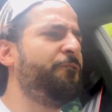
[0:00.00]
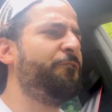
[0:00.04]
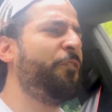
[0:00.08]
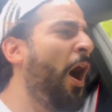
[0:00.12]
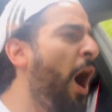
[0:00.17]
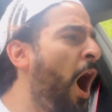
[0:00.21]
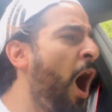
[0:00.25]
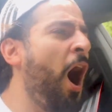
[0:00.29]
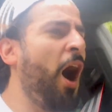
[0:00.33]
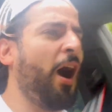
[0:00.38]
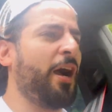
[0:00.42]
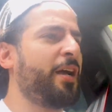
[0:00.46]

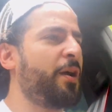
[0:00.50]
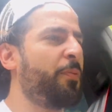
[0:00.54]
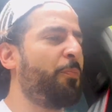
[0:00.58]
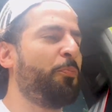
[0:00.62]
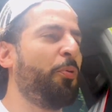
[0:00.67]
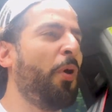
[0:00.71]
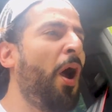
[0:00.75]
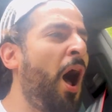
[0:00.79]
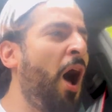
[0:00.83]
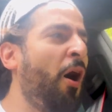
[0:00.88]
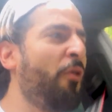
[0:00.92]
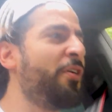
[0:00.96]
Fuck!
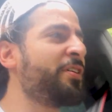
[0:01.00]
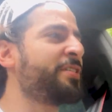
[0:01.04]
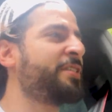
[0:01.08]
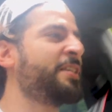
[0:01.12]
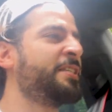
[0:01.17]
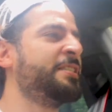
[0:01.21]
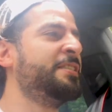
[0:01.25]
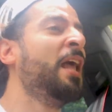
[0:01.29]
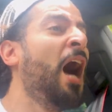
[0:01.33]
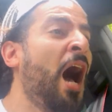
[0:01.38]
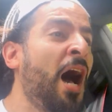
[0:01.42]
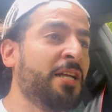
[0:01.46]
Bro, this is
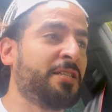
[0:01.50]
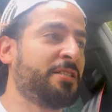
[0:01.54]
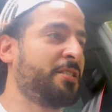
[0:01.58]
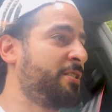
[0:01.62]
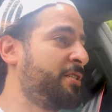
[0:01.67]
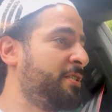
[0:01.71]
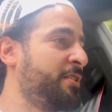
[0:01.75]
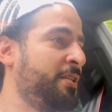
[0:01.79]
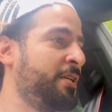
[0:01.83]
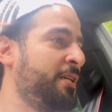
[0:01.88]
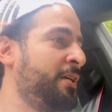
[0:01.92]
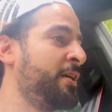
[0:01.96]

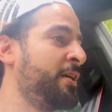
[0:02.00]
nuts!